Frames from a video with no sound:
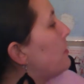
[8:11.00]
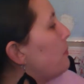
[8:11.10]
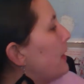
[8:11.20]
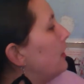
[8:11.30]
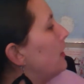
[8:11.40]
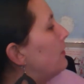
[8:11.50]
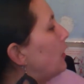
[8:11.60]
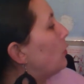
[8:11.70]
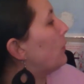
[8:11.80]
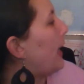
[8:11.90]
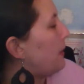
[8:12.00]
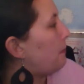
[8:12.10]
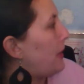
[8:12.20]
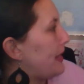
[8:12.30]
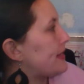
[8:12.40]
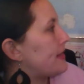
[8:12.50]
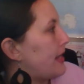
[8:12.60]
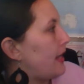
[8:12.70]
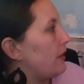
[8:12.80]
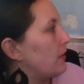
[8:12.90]
the middle of a great big
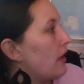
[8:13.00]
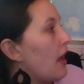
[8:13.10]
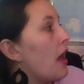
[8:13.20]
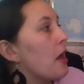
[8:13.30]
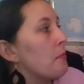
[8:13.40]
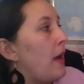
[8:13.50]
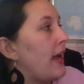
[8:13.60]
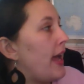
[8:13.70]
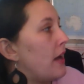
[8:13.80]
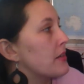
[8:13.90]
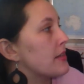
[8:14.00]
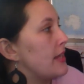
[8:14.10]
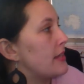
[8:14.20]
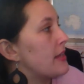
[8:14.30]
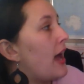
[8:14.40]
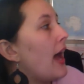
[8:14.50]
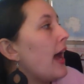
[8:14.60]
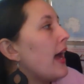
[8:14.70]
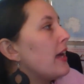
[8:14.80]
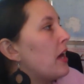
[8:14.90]
sea. My house sits
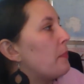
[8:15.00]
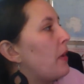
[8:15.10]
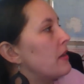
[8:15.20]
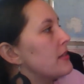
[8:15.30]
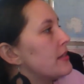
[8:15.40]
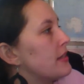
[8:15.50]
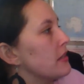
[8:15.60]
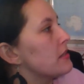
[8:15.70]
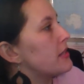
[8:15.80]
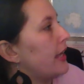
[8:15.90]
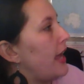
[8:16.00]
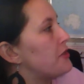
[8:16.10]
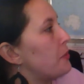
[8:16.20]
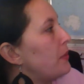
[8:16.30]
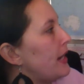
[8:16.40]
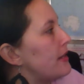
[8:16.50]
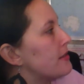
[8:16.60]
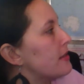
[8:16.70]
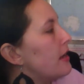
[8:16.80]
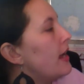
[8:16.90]
high up on stilts to catch a
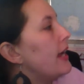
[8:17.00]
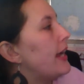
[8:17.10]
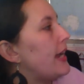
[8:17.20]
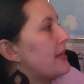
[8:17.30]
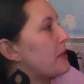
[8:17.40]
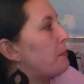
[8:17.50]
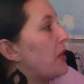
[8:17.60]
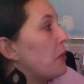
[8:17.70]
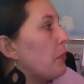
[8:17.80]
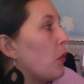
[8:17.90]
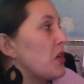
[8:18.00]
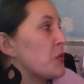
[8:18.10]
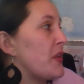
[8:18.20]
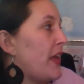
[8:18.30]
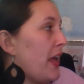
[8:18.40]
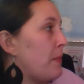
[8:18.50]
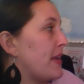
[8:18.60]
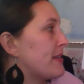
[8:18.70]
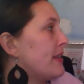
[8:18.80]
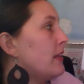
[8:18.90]
breeze. It has a big porch with
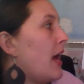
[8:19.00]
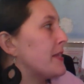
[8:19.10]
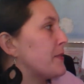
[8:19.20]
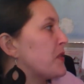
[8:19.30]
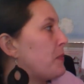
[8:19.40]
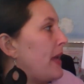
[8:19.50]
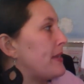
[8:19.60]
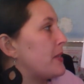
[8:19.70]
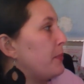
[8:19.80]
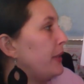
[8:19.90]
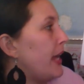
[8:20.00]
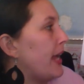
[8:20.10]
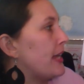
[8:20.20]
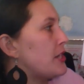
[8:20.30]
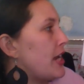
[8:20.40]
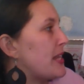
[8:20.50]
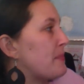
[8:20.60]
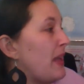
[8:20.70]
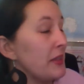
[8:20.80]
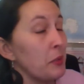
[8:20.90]
hammocks and lots of space to play and chase
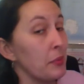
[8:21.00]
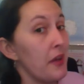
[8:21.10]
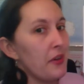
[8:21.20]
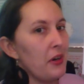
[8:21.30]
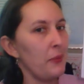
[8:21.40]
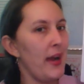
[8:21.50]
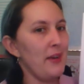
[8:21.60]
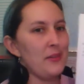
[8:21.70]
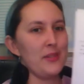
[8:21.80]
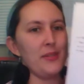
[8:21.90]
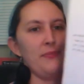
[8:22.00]
my little brother around.